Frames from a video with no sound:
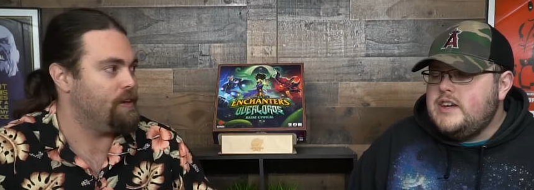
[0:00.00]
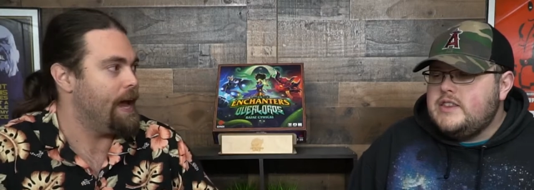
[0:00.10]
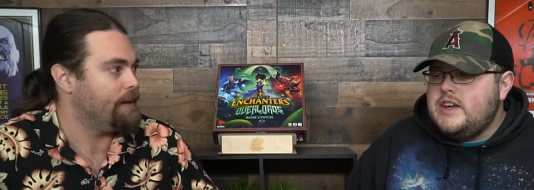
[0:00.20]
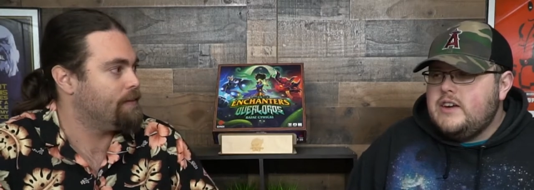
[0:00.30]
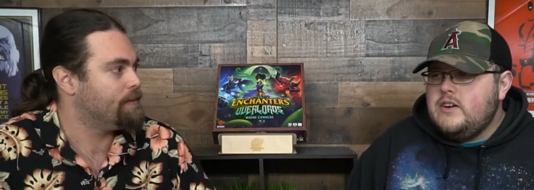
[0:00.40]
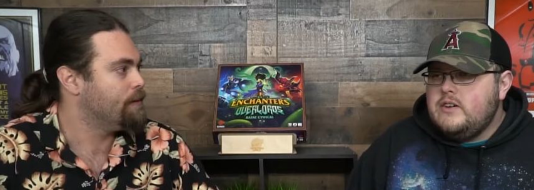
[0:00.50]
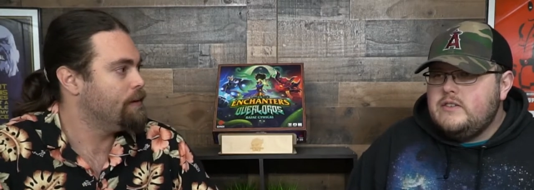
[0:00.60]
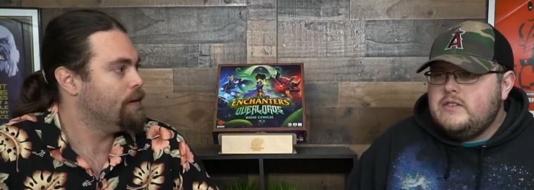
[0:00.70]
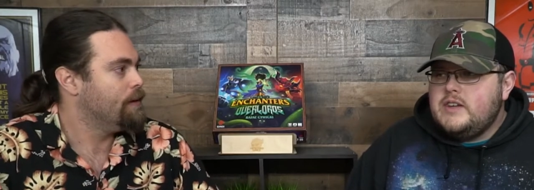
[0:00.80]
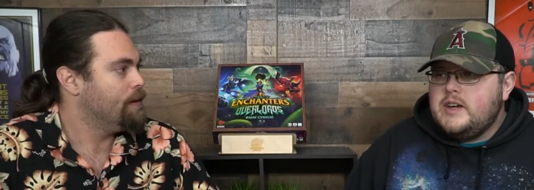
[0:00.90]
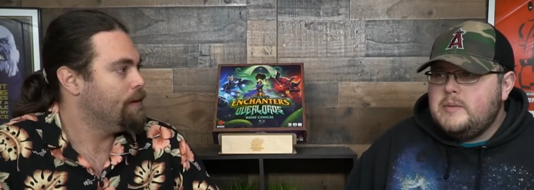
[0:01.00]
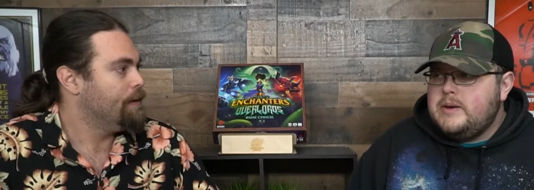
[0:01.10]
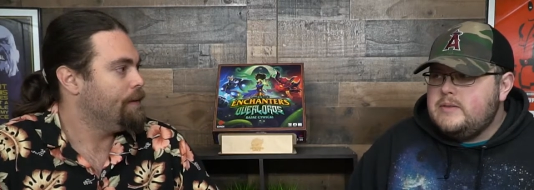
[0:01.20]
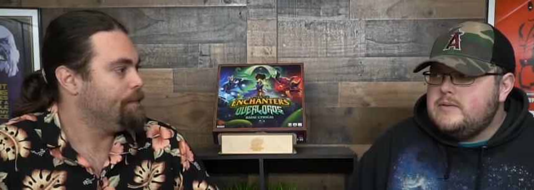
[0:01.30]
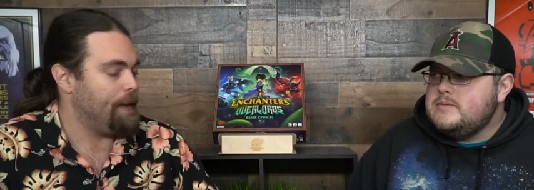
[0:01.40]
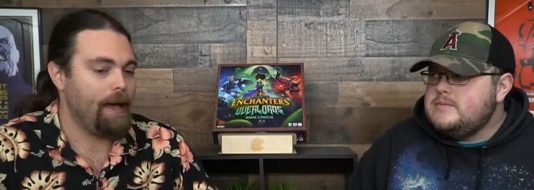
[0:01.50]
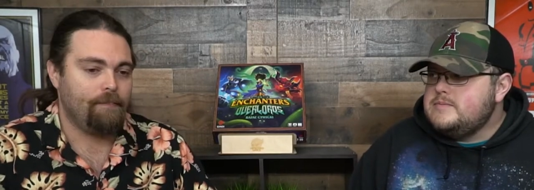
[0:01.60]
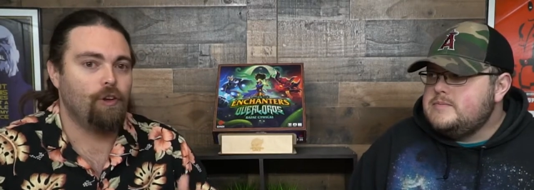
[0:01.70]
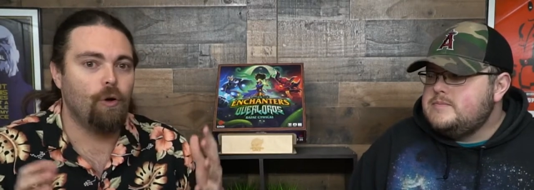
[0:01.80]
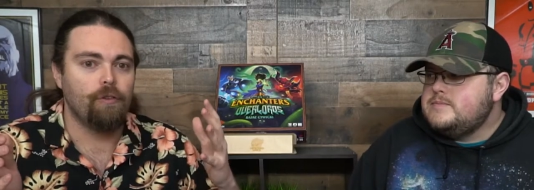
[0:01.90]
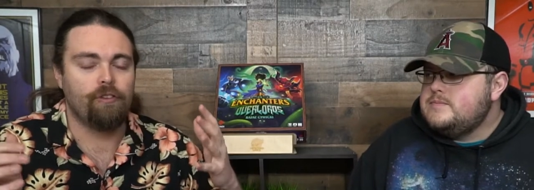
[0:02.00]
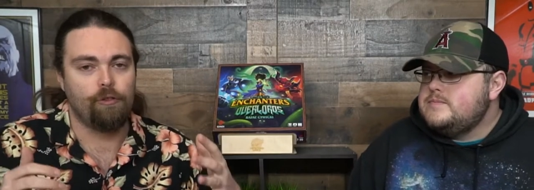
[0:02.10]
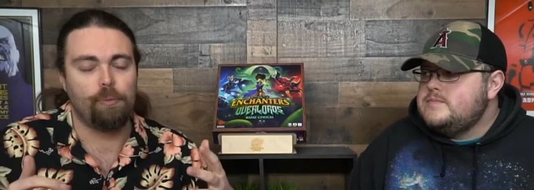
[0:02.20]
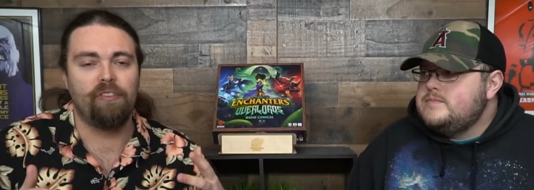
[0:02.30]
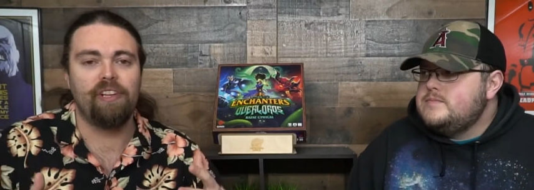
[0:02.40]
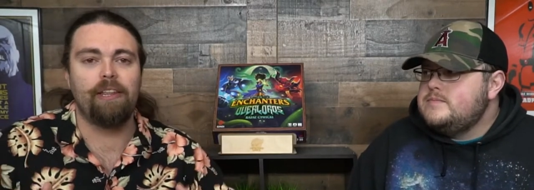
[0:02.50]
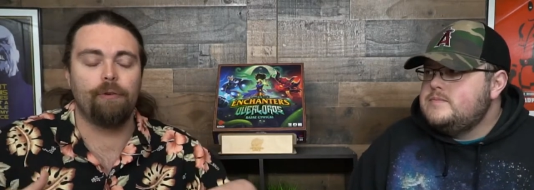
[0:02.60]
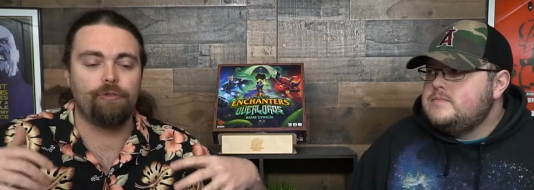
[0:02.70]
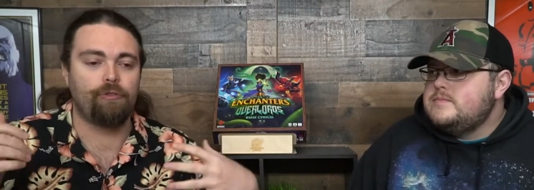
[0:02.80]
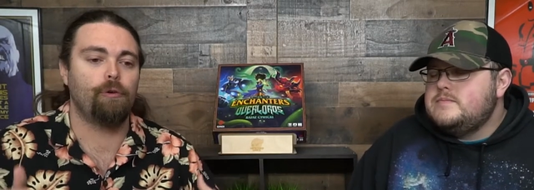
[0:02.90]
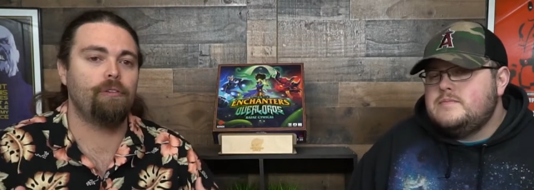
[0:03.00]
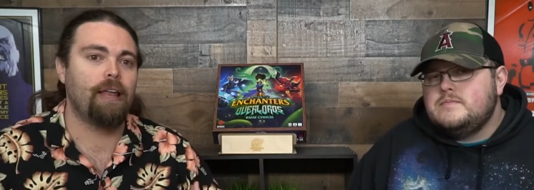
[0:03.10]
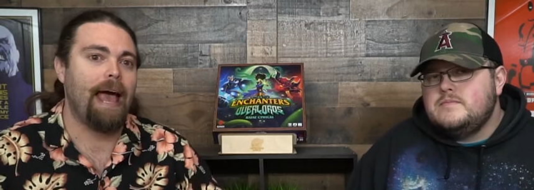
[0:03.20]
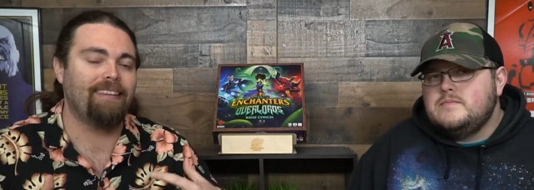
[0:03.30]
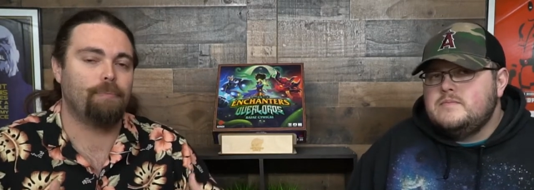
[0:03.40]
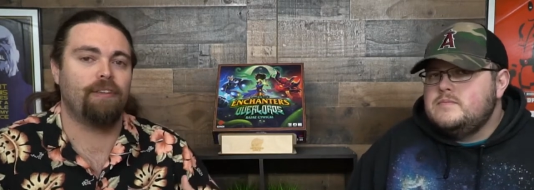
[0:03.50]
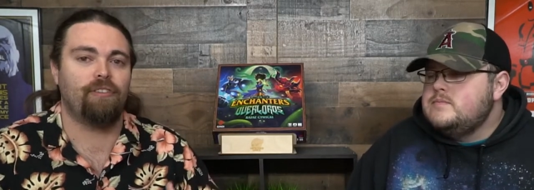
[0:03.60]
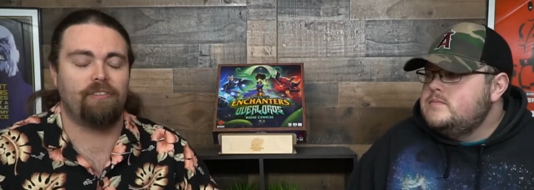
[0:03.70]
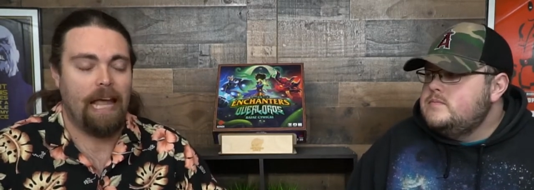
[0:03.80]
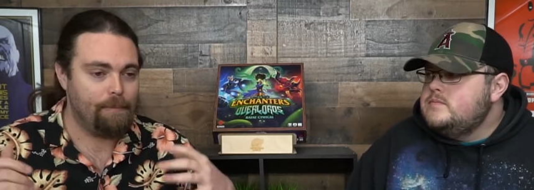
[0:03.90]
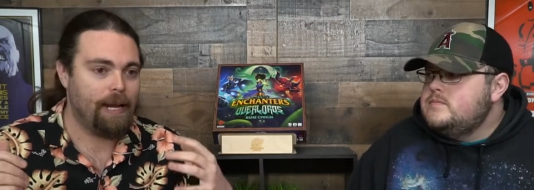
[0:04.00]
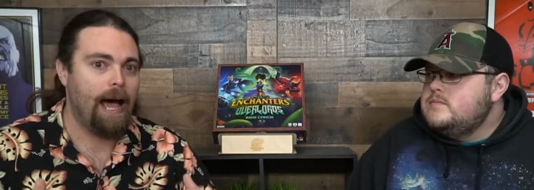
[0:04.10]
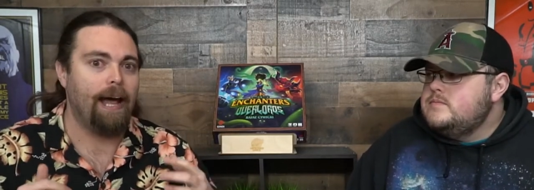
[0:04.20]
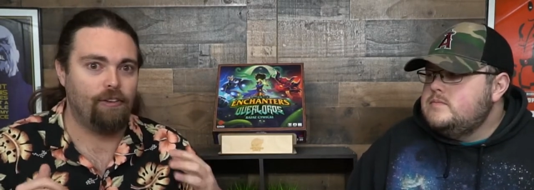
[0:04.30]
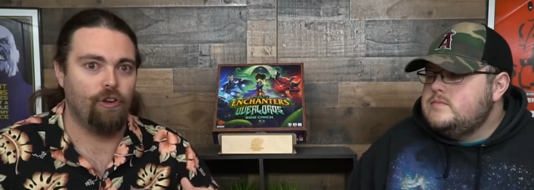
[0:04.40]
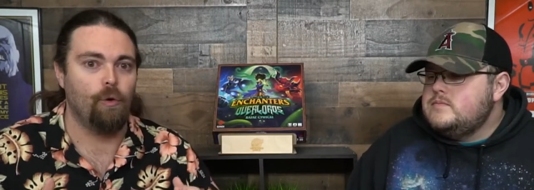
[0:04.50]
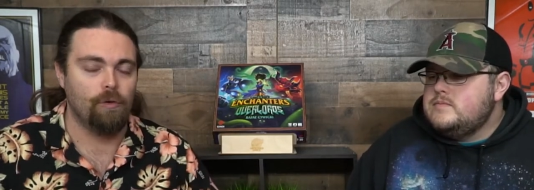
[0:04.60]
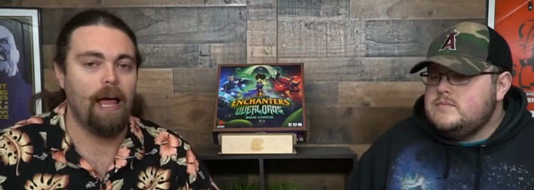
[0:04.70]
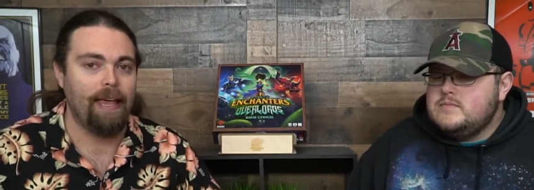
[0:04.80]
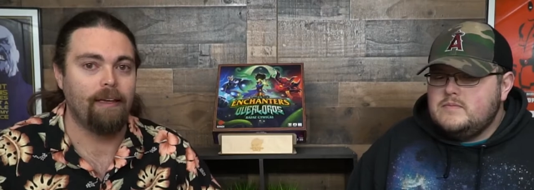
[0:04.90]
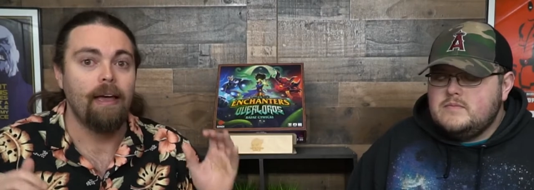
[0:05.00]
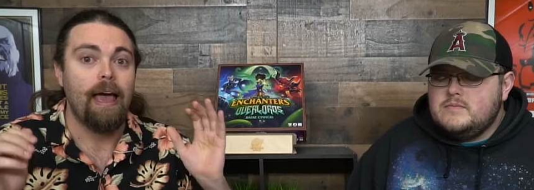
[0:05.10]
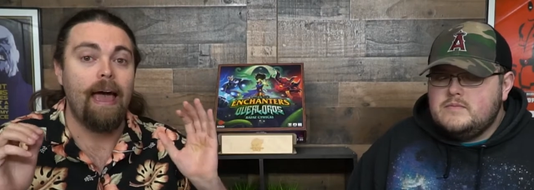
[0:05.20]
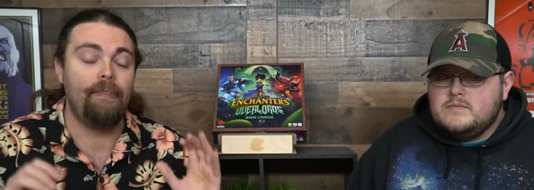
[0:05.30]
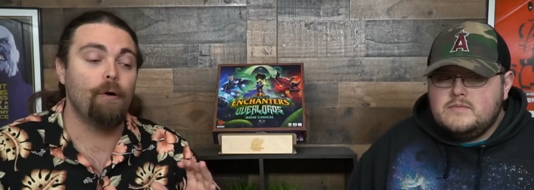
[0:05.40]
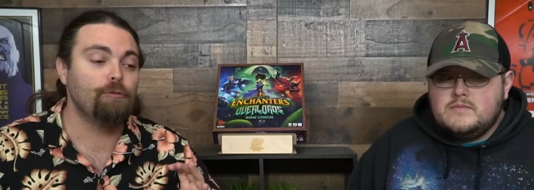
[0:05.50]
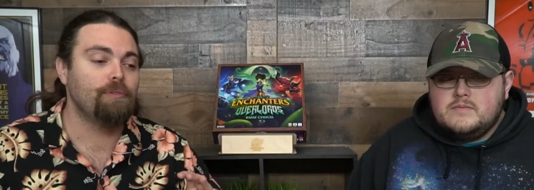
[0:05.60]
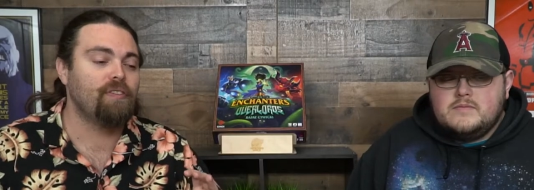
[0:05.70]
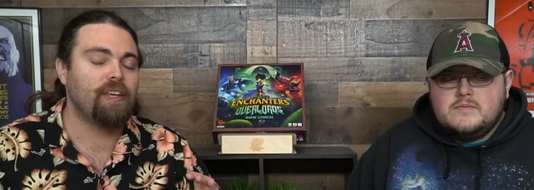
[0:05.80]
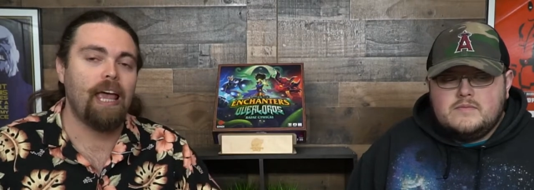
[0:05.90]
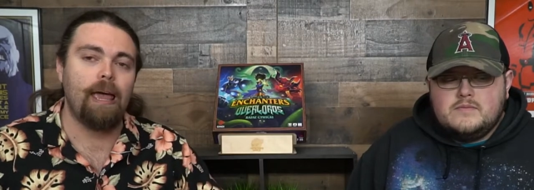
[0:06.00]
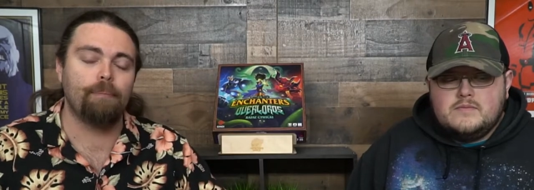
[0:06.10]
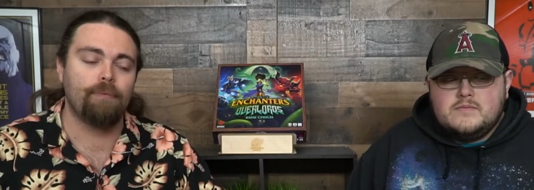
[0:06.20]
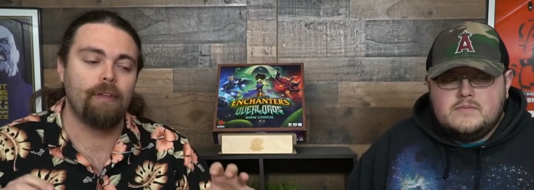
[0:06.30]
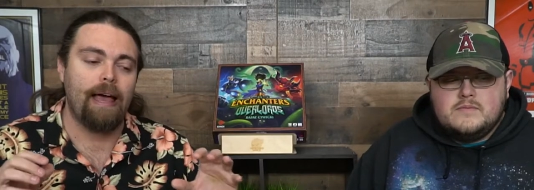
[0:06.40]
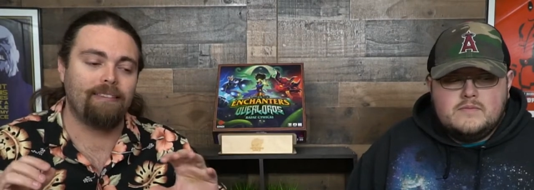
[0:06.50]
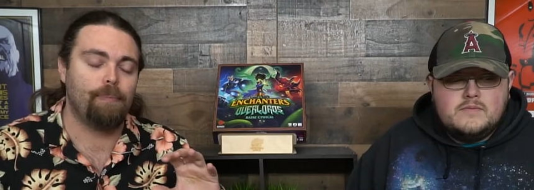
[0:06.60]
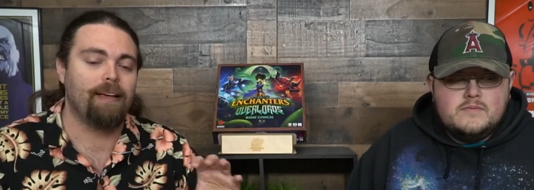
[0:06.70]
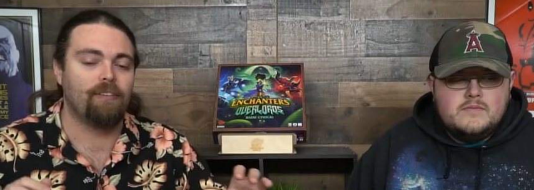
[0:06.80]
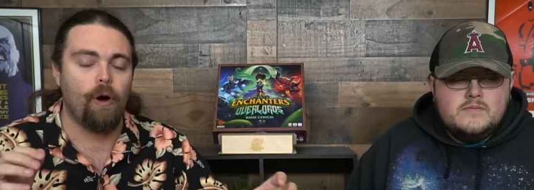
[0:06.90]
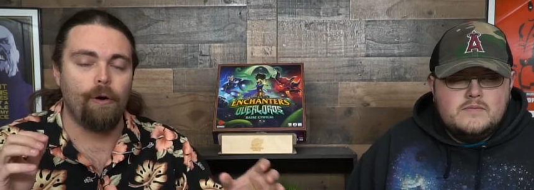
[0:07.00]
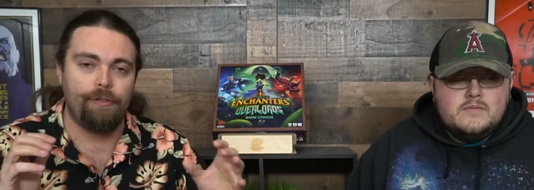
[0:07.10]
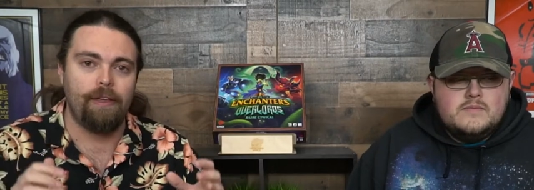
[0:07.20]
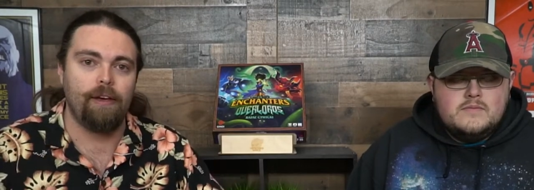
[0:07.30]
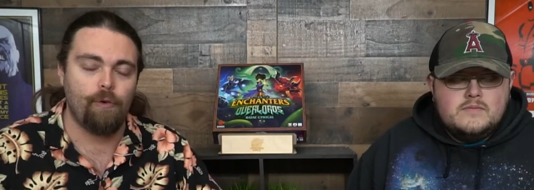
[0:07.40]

Speaker 1: decks. Take that cards, take them out.
Speaker 2: Yeah, if you don't. So specifically, there's certain aspects of this game that I don't like, and those specific games aspects are the